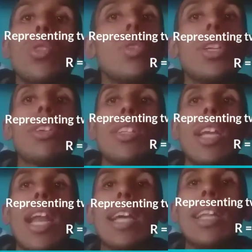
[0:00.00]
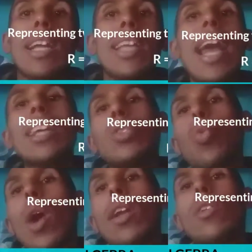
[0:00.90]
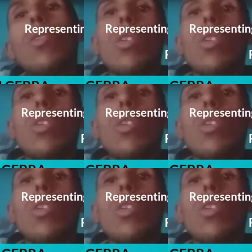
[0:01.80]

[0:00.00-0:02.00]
or you can say like that x1